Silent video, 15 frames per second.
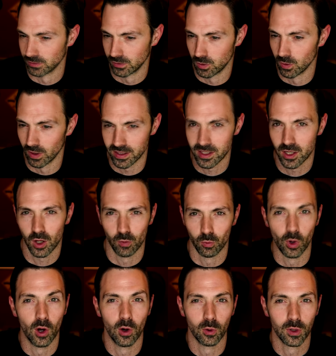What is it called?
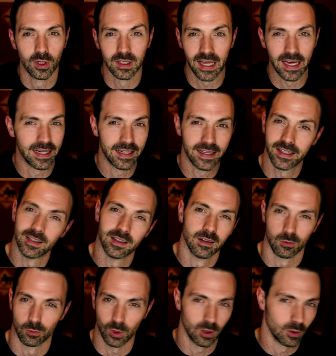Roguelike,
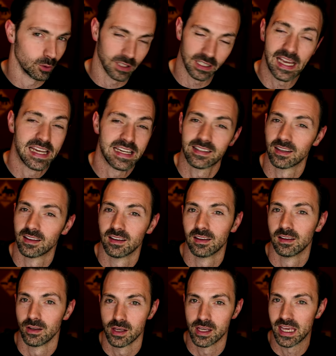roguelite
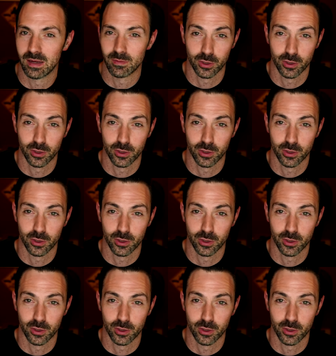game.